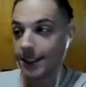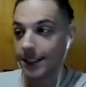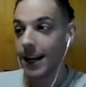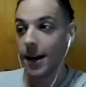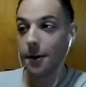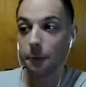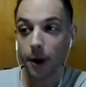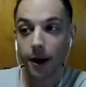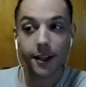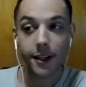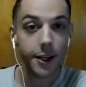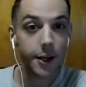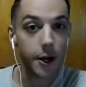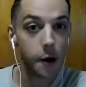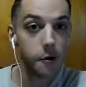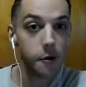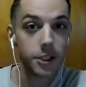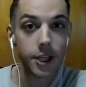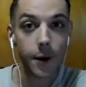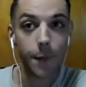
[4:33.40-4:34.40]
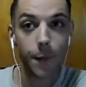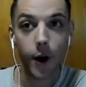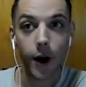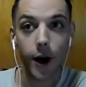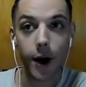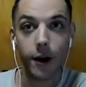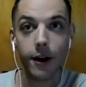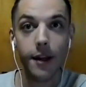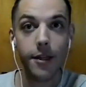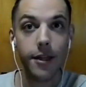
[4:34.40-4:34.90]
and get ready to go
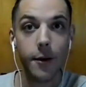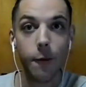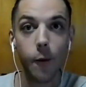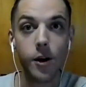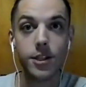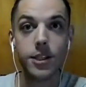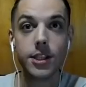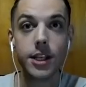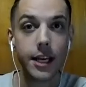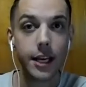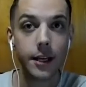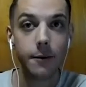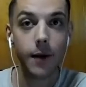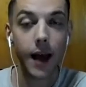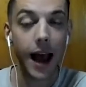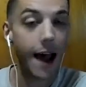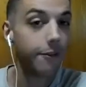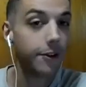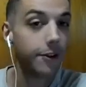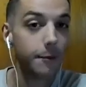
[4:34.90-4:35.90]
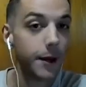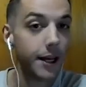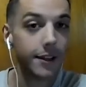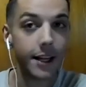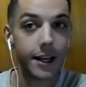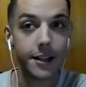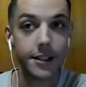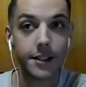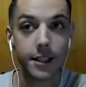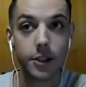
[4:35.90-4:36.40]
somewhere. And then once they have to make
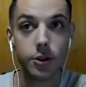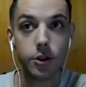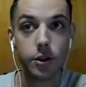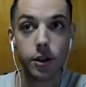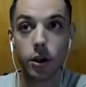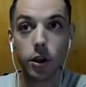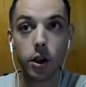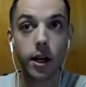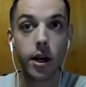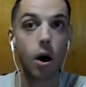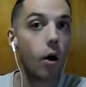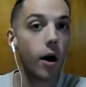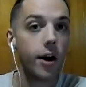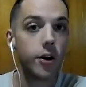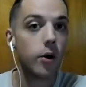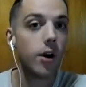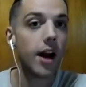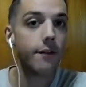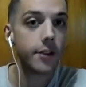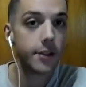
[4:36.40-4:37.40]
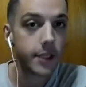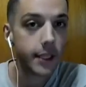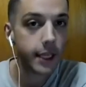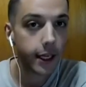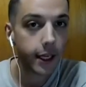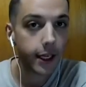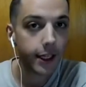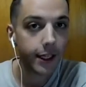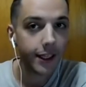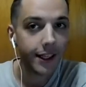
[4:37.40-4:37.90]
that decision, they're like, oh, I don't have the
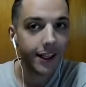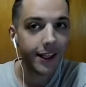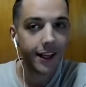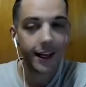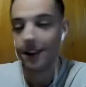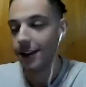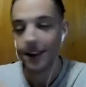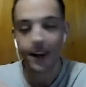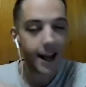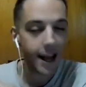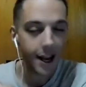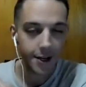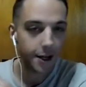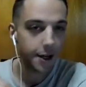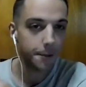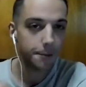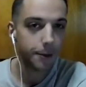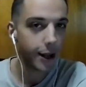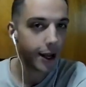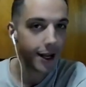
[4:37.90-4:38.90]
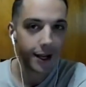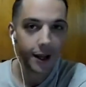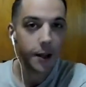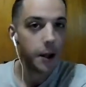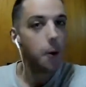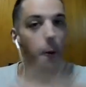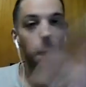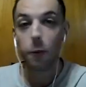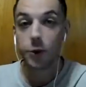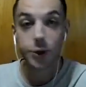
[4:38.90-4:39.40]
ticket. And then they end up
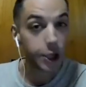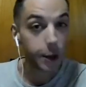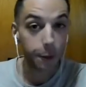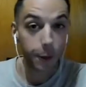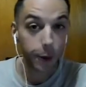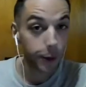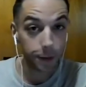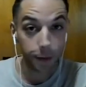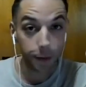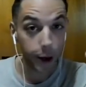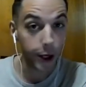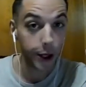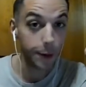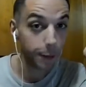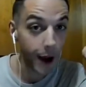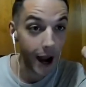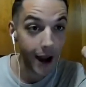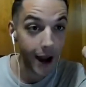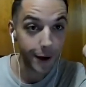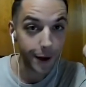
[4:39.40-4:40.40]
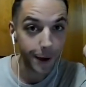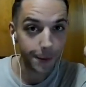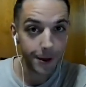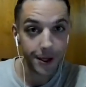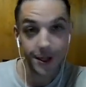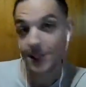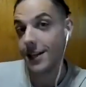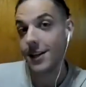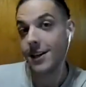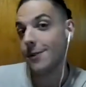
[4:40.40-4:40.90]
somewhere fucking random
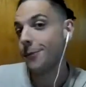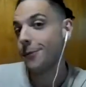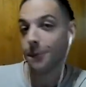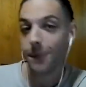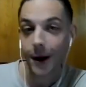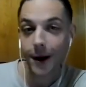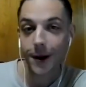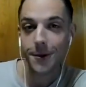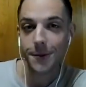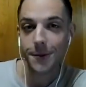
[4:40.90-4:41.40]
because they didn't prepare